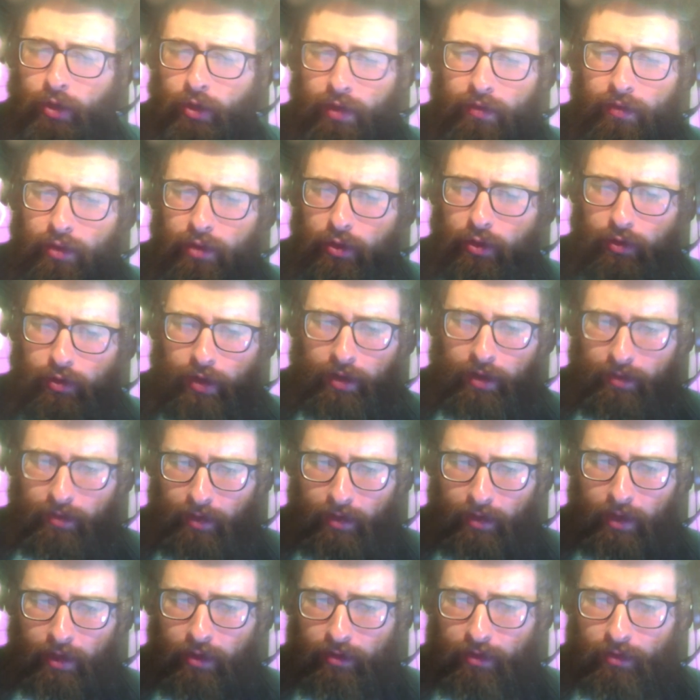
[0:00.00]
even though they're
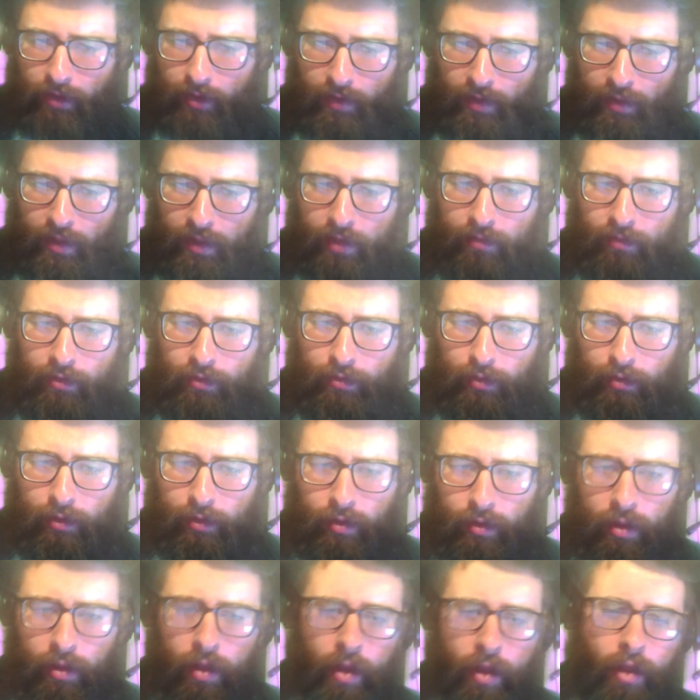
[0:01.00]
exiled outside the land of Israel,